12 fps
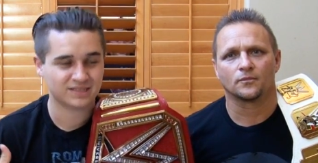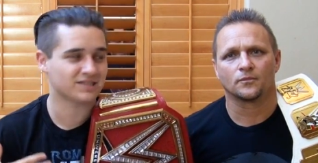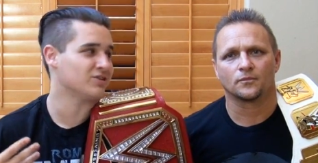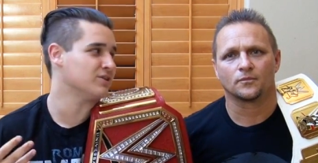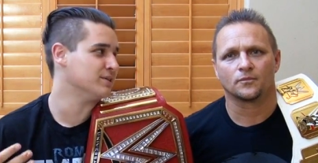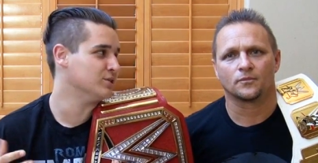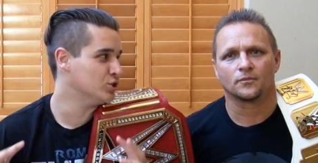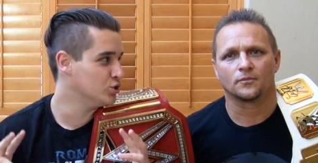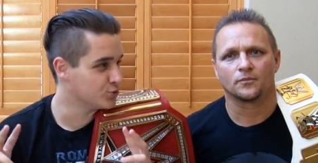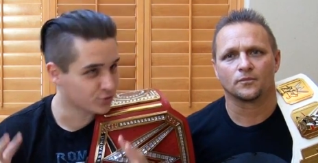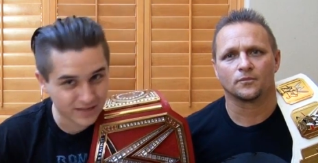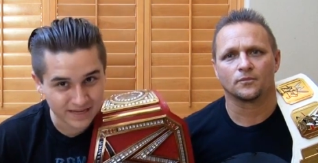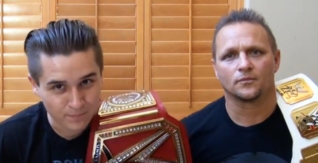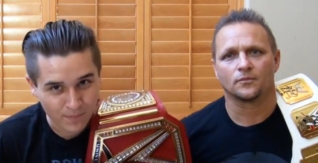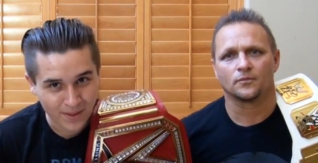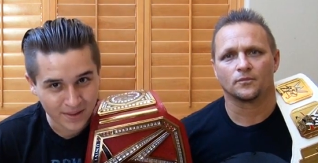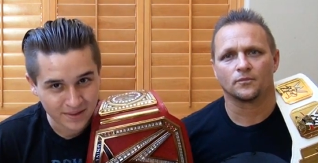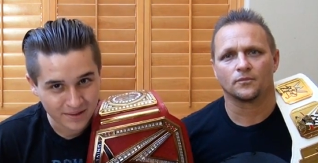Speaker 1: It's called a dream
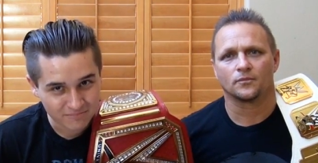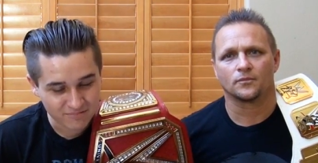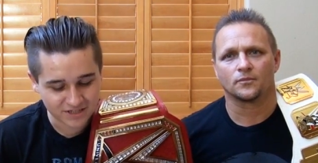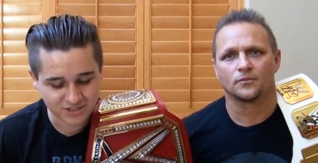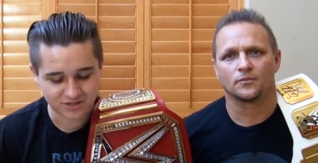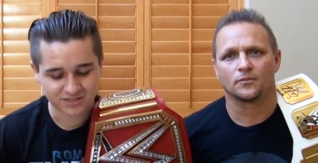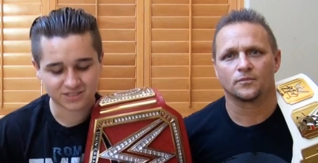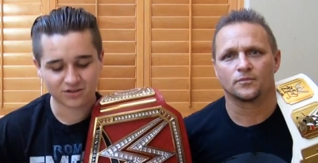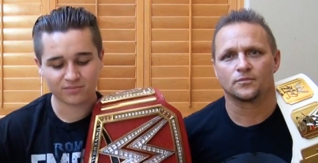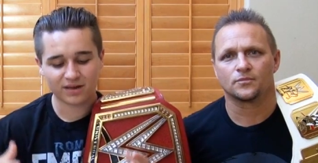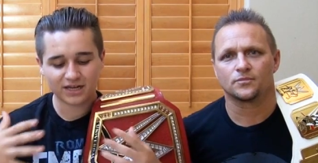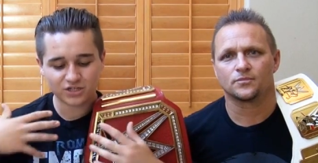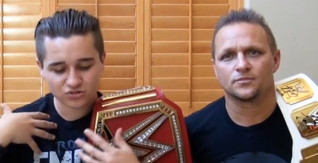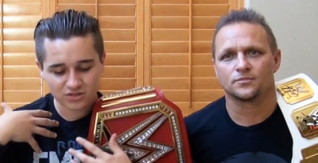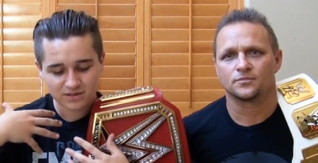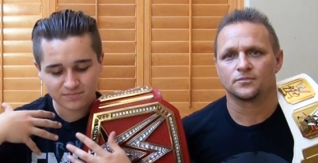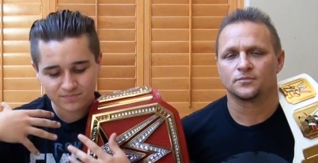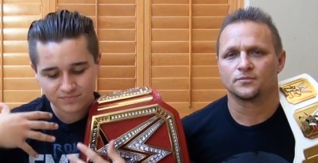match card. So my
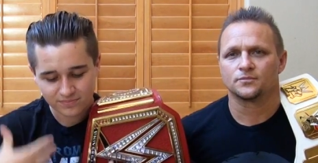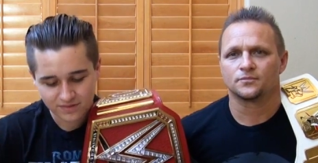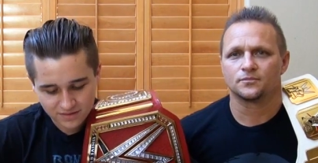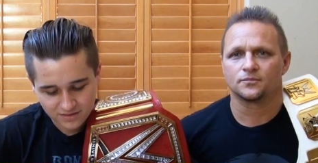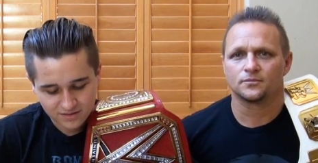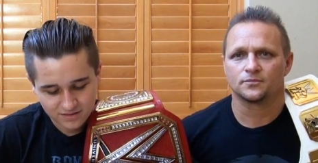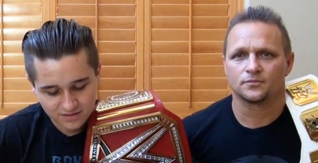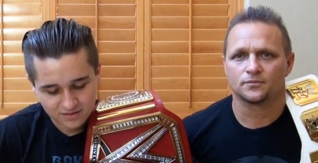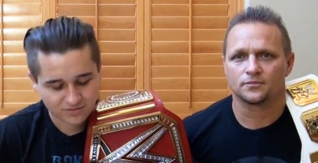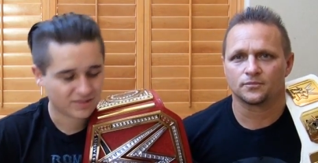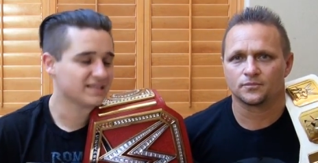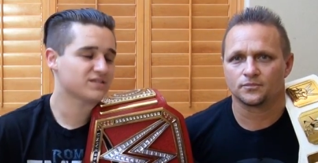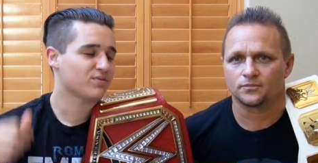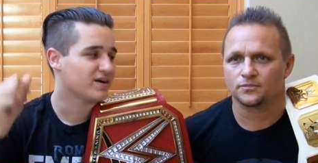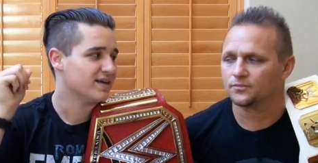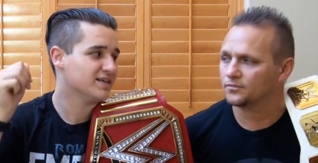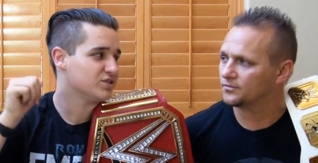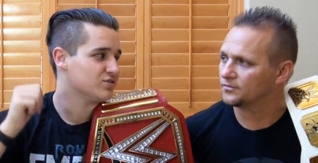dream, well, that's
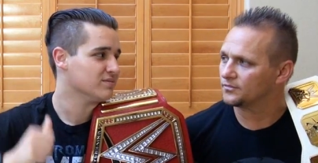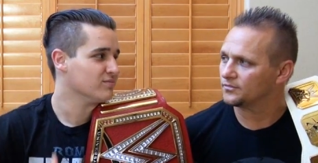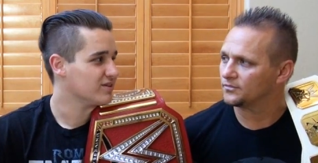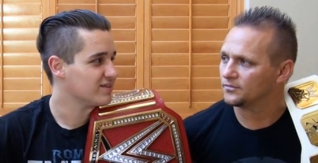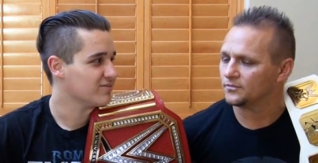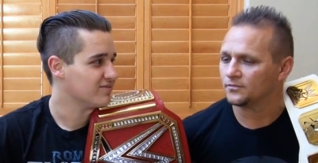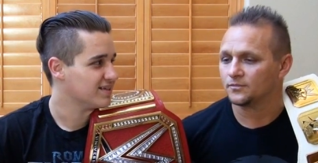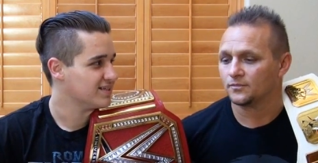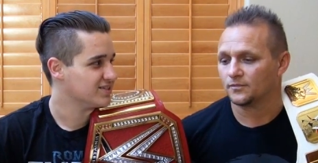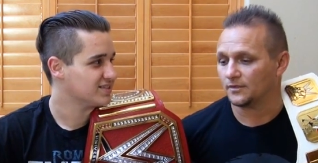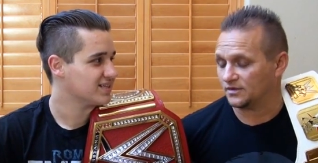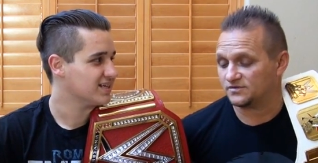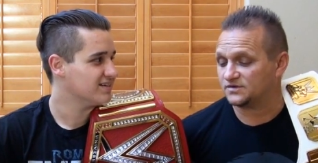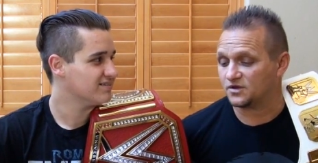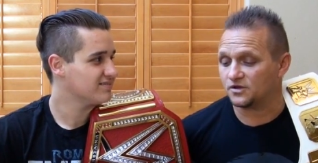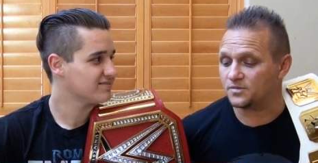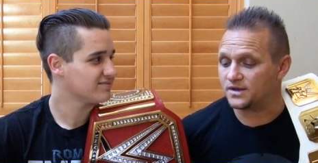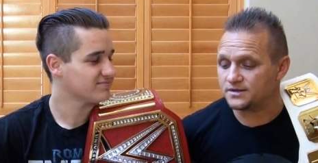probably his dream right there, what he just said.
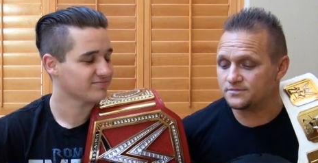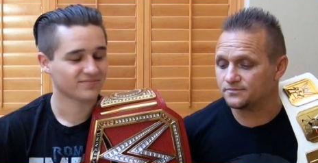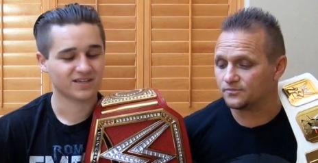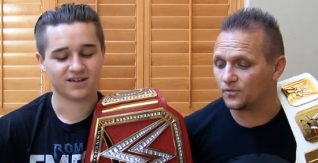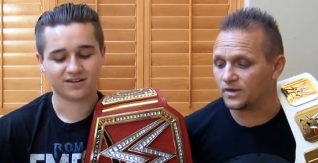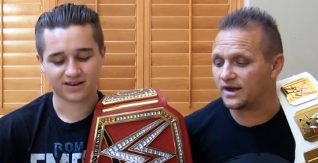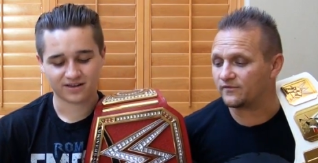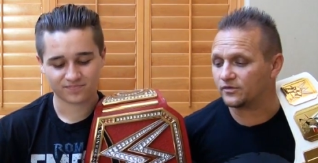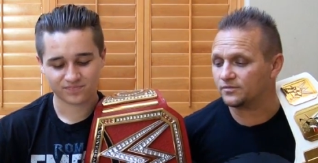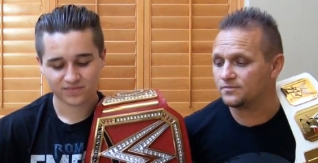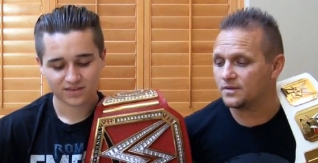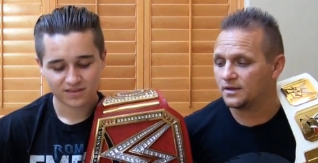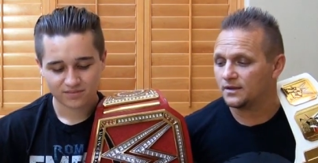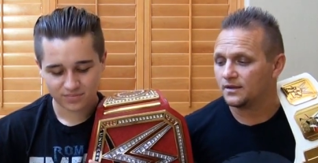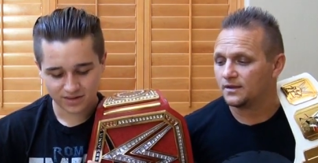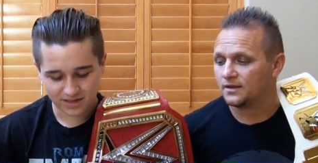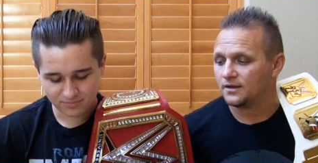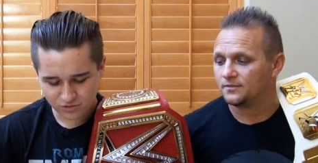
Speaker 2: Could be, whatever. Right.
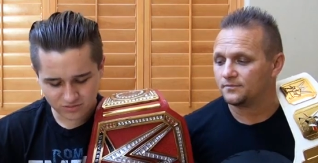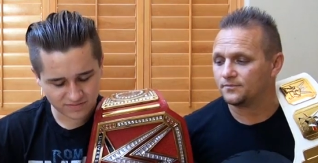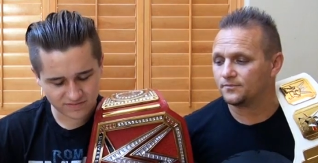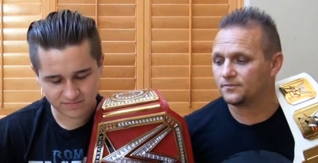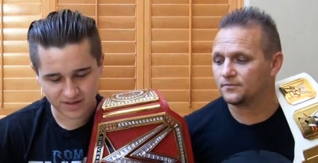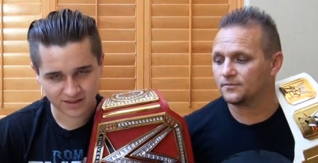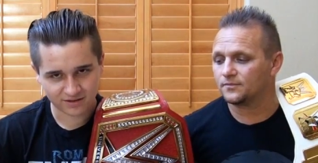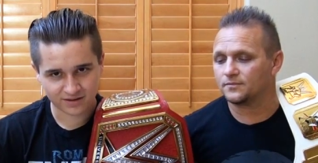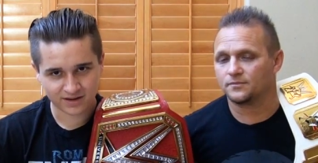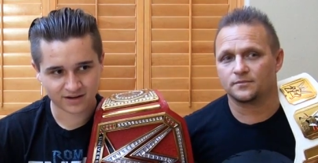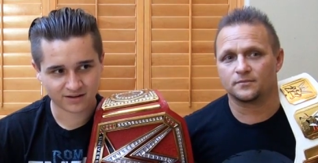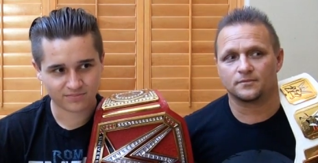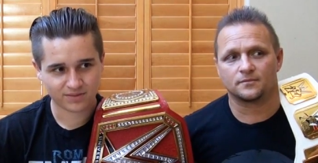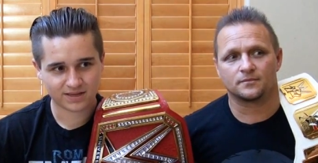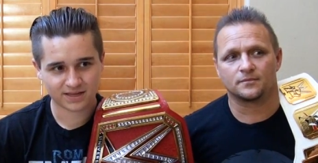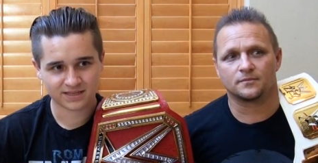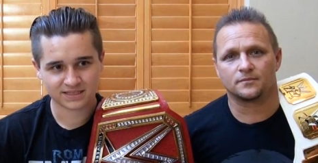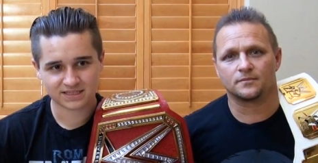
Speaker 1: But I'm going with Finn Balor right here
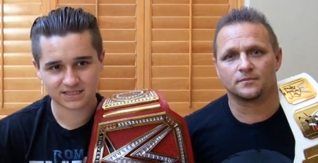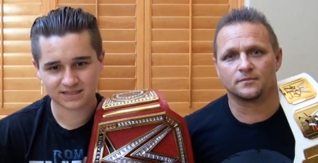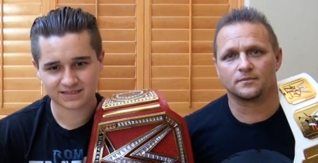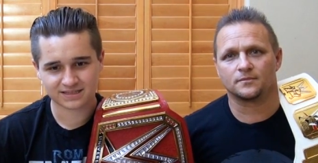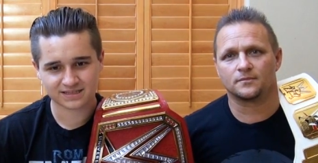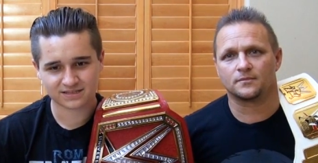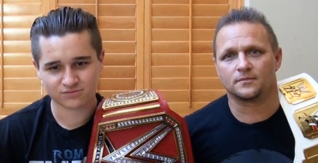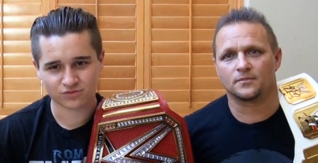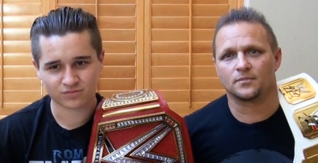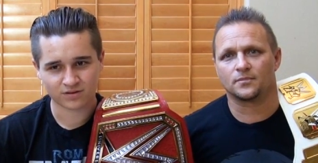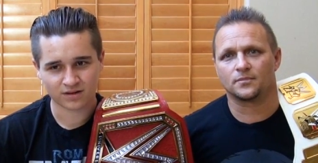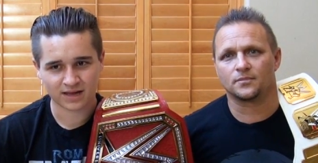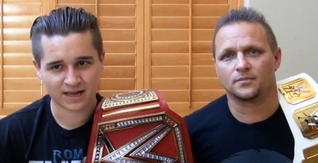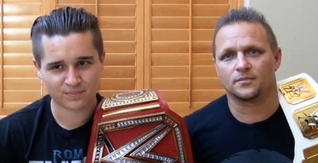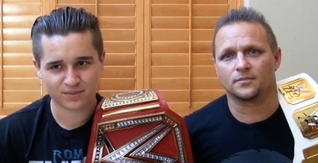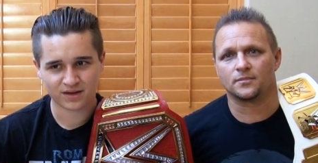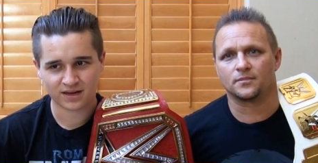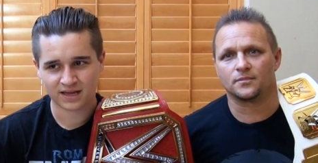because that's rumored to
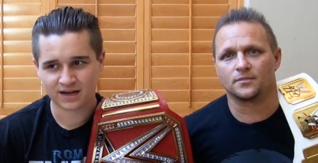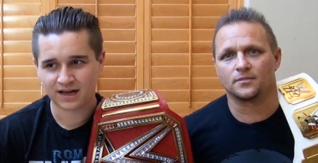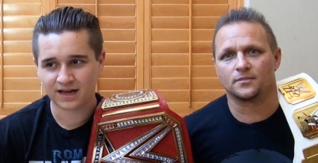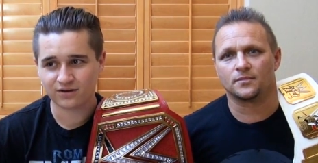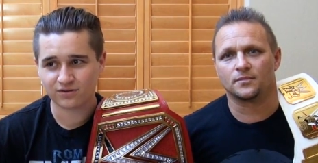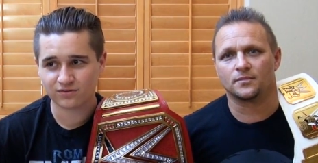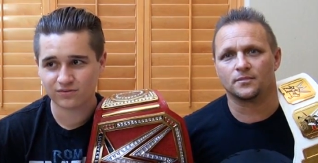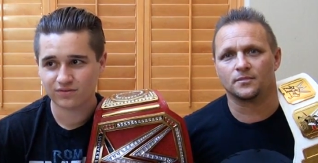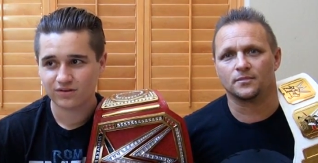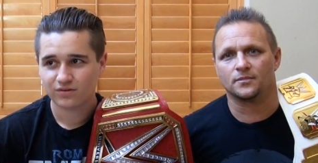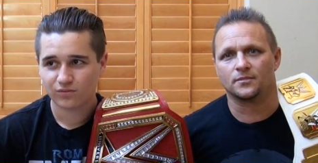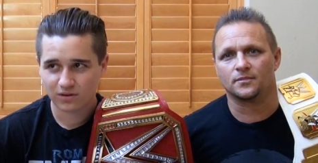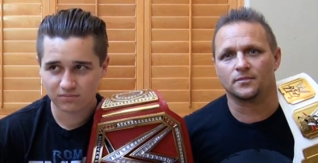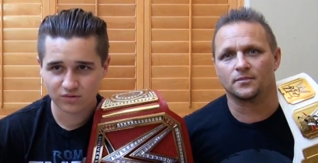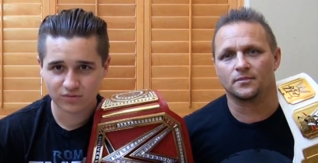happen, and I don't want